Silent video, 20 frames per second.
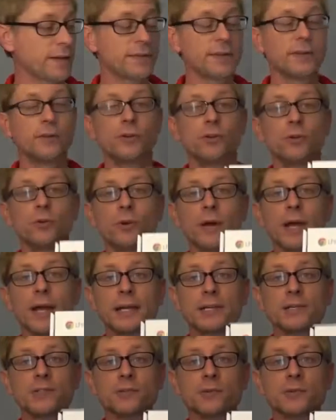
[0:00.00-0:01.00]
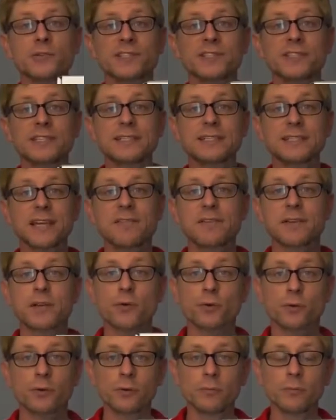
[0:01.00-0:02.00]
I've got the new Acer
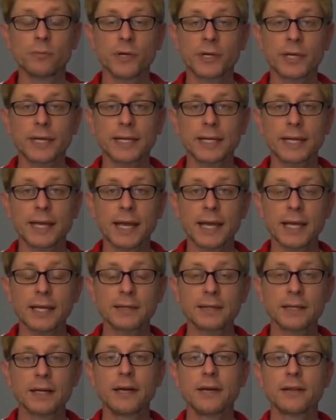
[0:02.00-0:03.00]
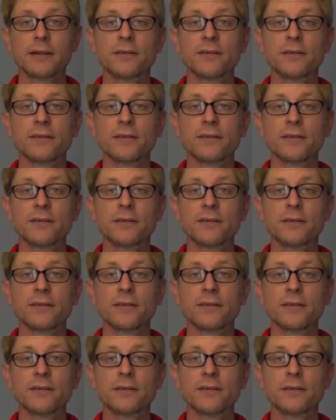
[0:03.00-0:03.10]
C7 Chromebook in hand.